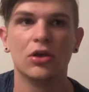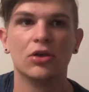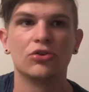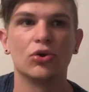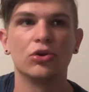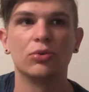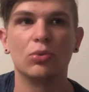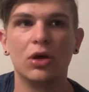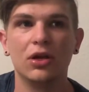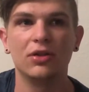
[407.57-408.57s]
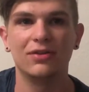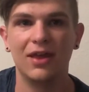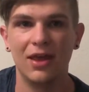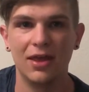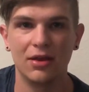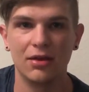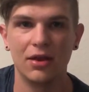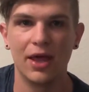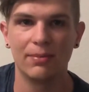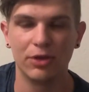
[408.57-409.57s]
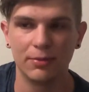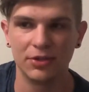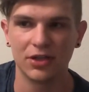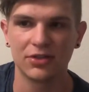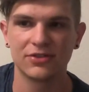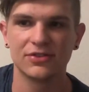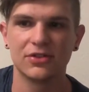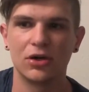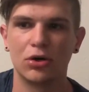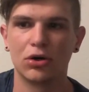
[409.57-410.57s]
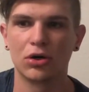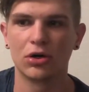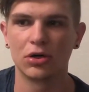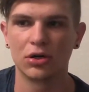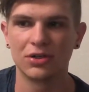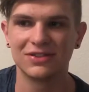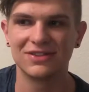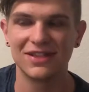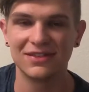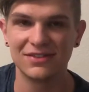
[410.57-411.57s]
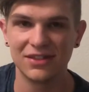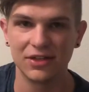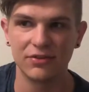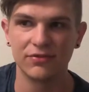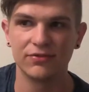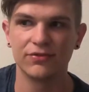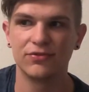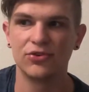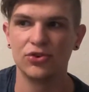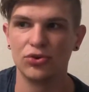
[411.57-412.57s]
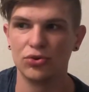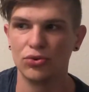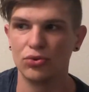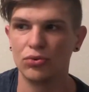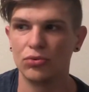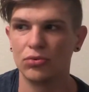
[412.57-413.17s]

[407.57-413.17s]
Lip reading: So only 1 in 10 epileptics are sensitive to